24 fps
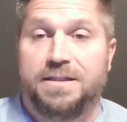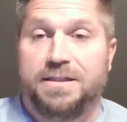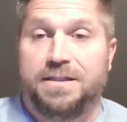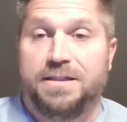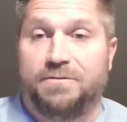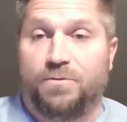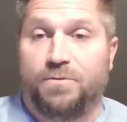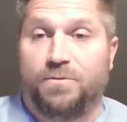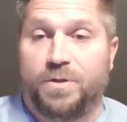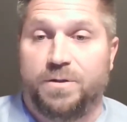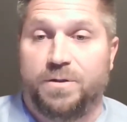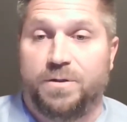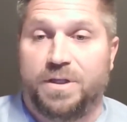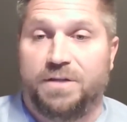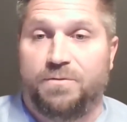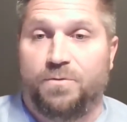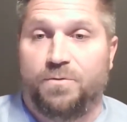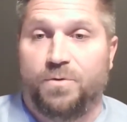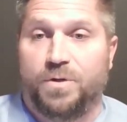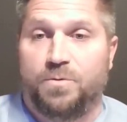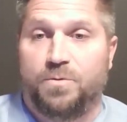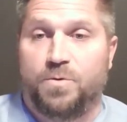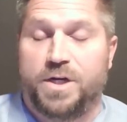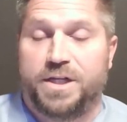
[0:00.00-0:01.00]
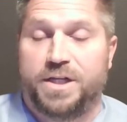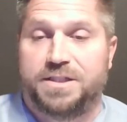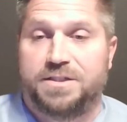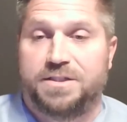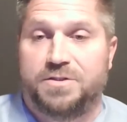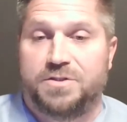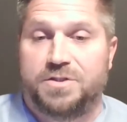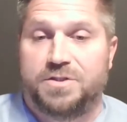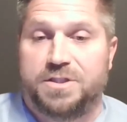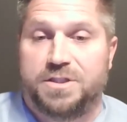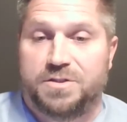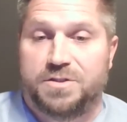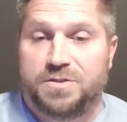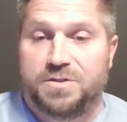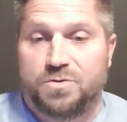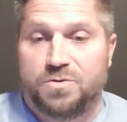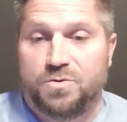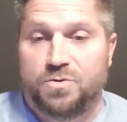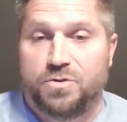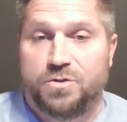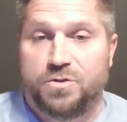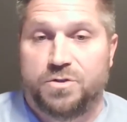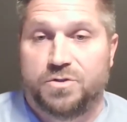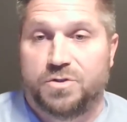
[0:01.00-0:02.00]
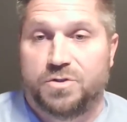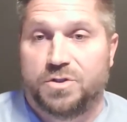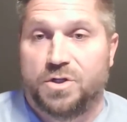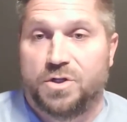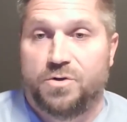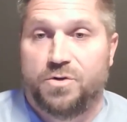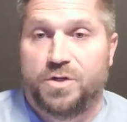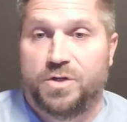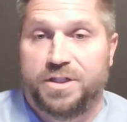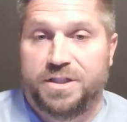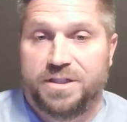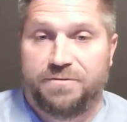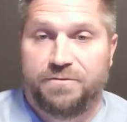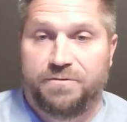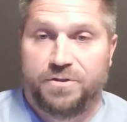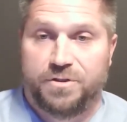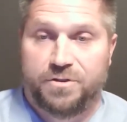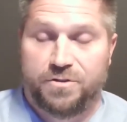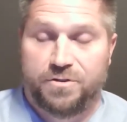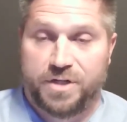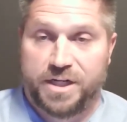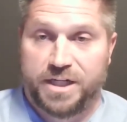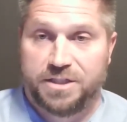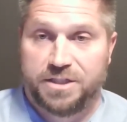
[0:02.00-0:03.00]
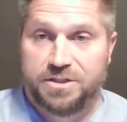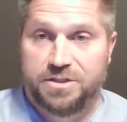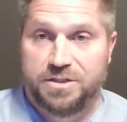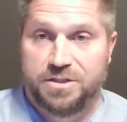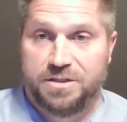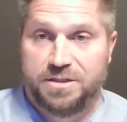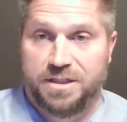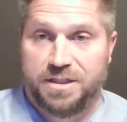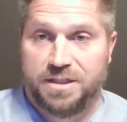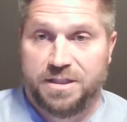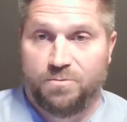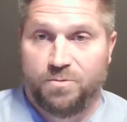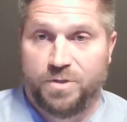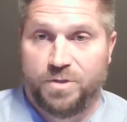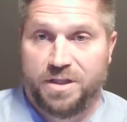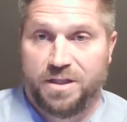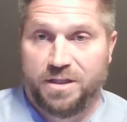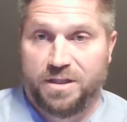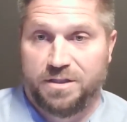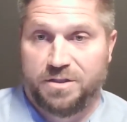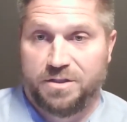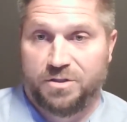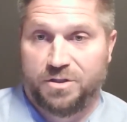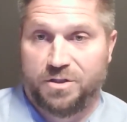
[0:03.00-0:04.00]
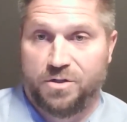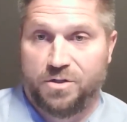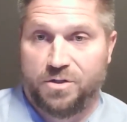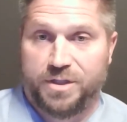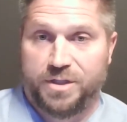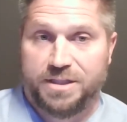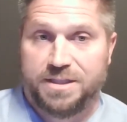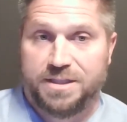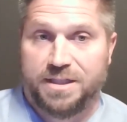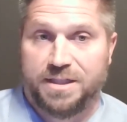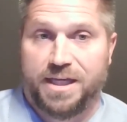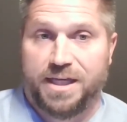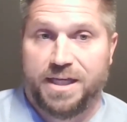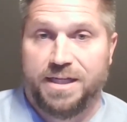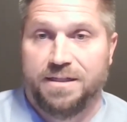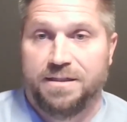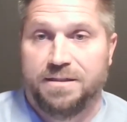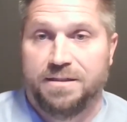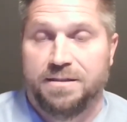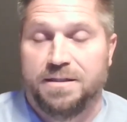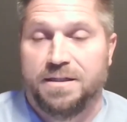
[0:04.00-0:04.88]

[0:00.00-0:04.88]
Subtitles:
if we want to see schools go a different direction than we think they're going today,